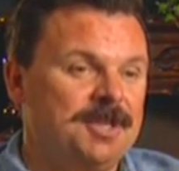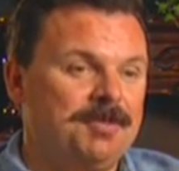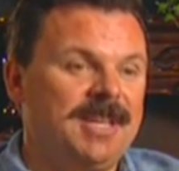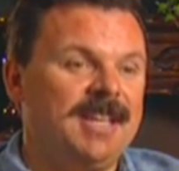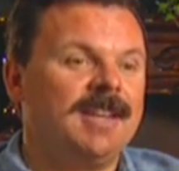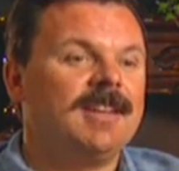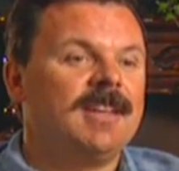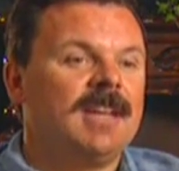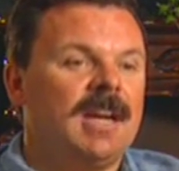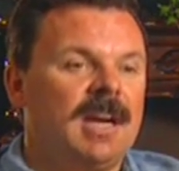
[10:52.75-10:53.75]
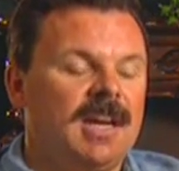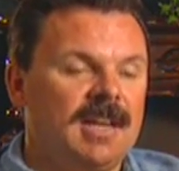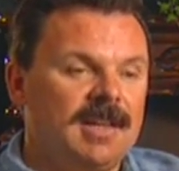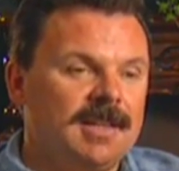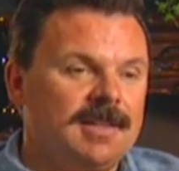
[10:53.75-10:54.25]
to be
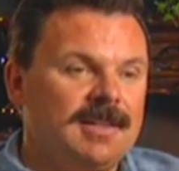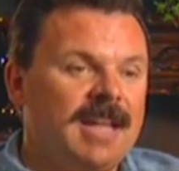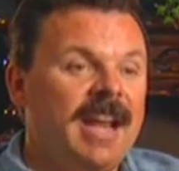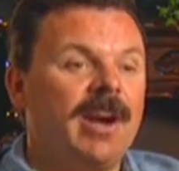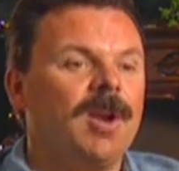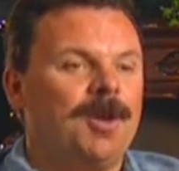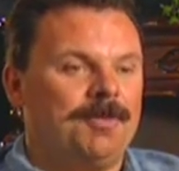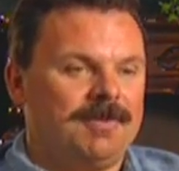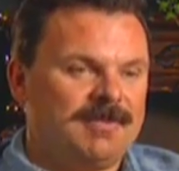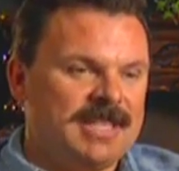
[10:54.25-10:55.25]
an heirloom,